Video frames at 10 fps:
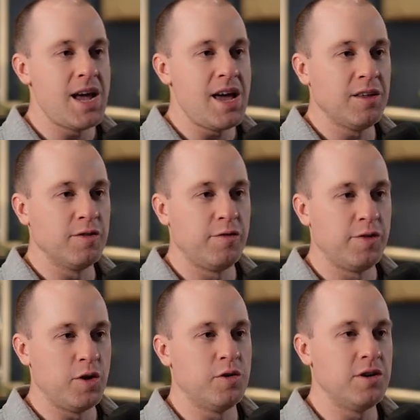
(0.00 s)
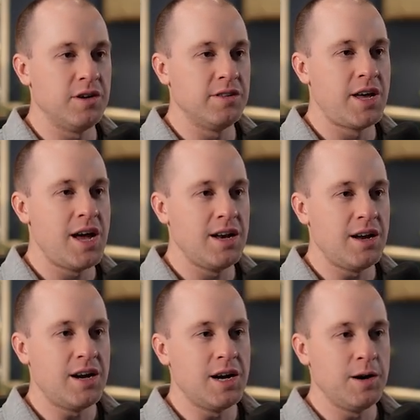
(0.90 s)
adding a floor that
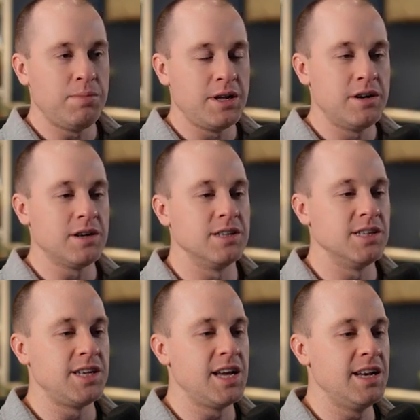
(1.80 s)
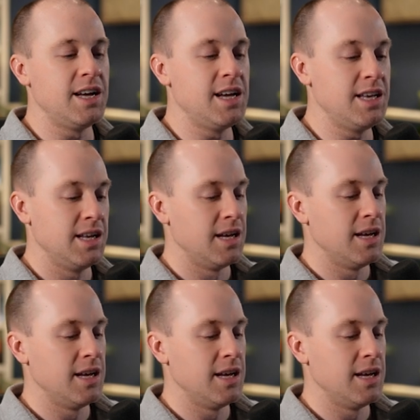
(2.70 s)
our player can stand on,